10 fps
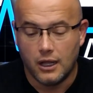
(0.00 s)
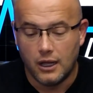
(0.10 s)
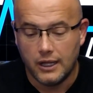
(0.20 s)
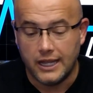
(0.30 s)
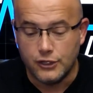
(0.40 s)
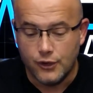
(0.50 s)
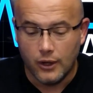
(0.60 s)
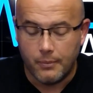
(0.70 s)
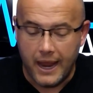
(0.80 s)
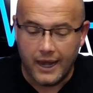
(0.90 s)
in
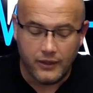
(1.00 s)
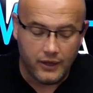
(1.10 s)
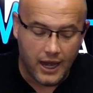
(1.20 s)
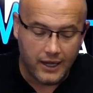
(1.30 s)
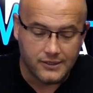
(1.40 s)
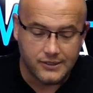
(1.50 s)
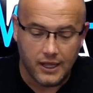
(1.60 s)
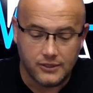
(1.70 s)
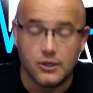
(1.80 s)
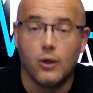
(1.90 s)
Europe and in the United
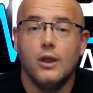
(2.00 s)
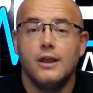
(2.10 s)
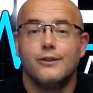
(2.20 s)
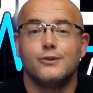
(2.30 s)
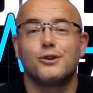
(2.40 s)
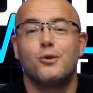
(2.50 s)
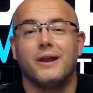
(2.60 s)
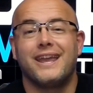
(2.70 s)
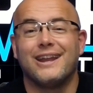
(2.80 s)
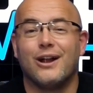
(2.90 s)
States. So there's a
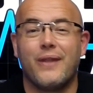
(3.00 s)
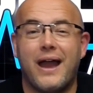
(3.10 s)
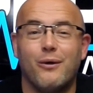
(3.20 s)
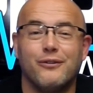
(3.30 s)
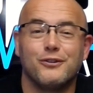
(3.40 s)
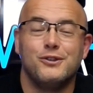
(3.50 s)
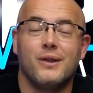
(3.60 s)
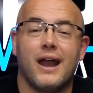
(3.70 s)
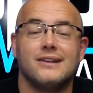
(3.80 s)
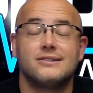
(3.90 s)
quick hit on that one for you
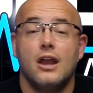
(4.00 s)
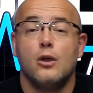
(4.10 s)
guys.